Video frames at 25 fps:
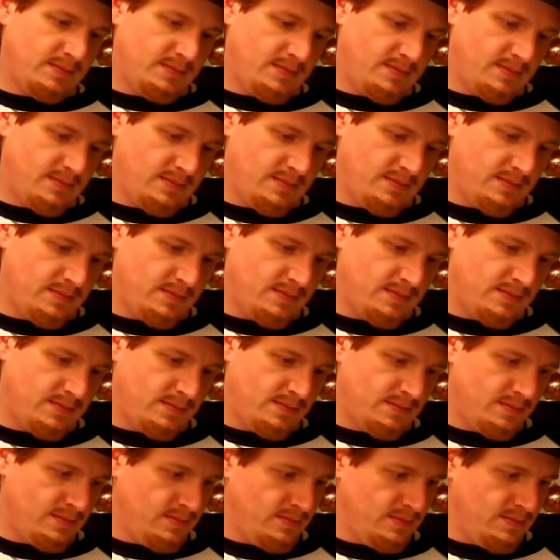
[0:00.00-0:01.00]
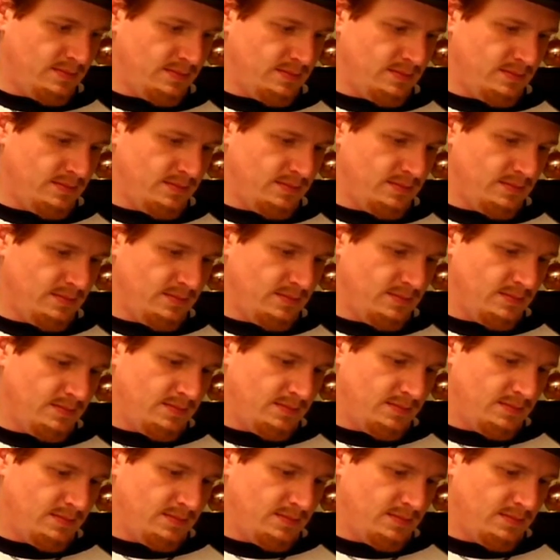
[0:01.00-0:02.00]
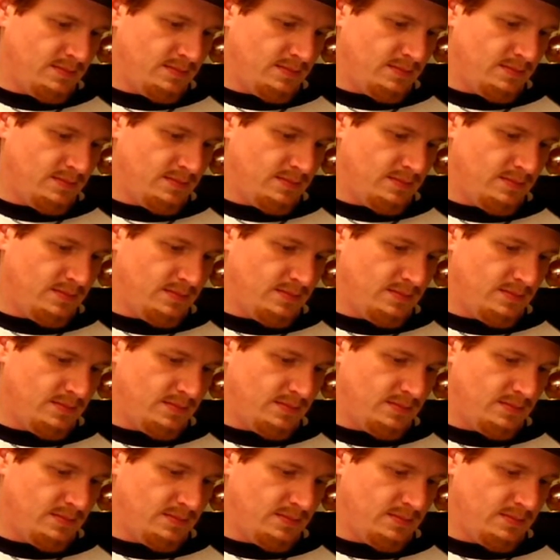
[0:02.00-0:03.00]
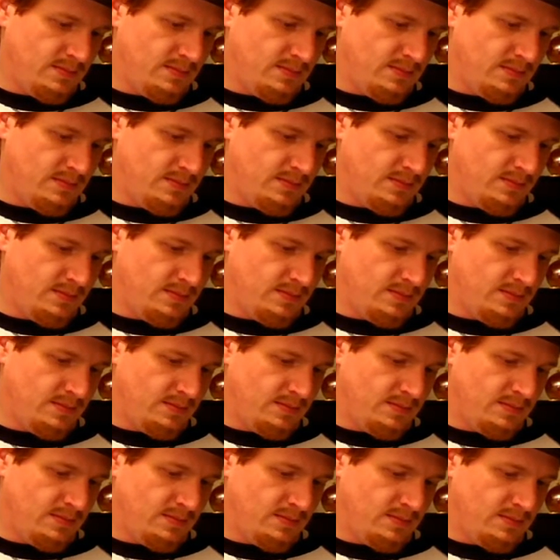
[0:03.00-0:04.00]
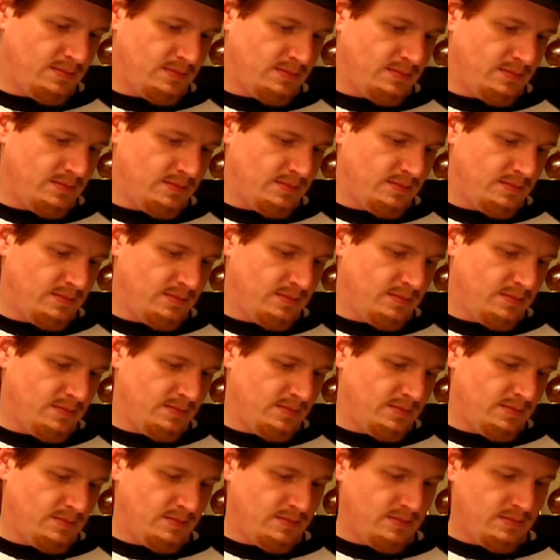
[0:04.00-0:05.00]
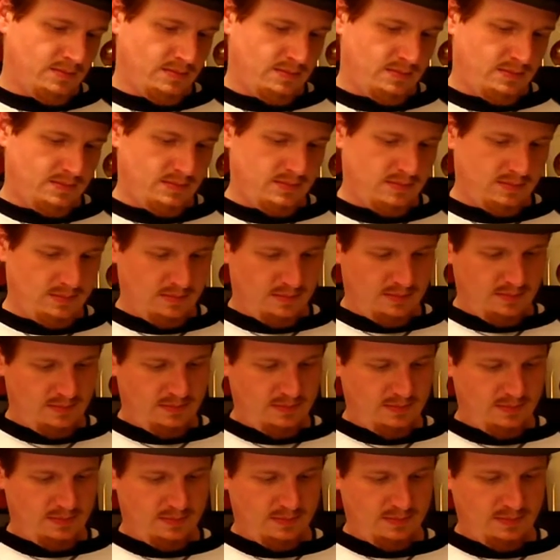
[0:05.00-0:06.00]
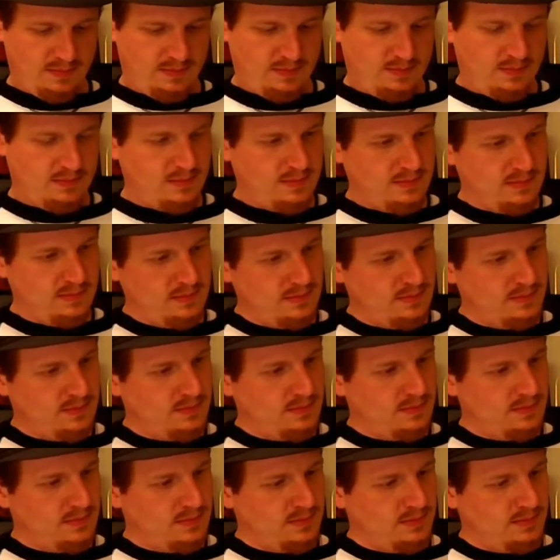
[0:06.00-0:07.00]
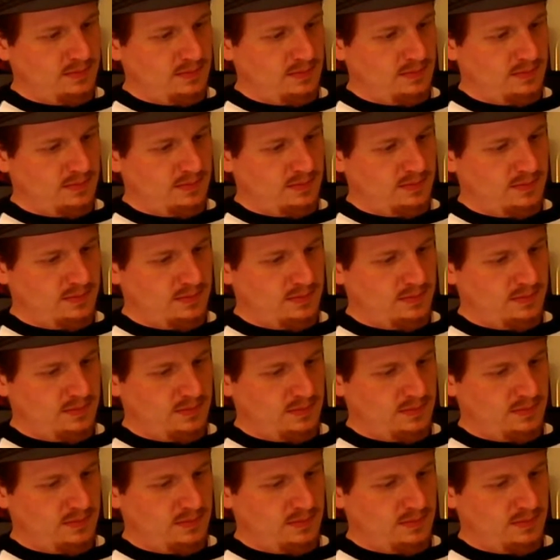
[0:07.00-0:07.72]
(silence)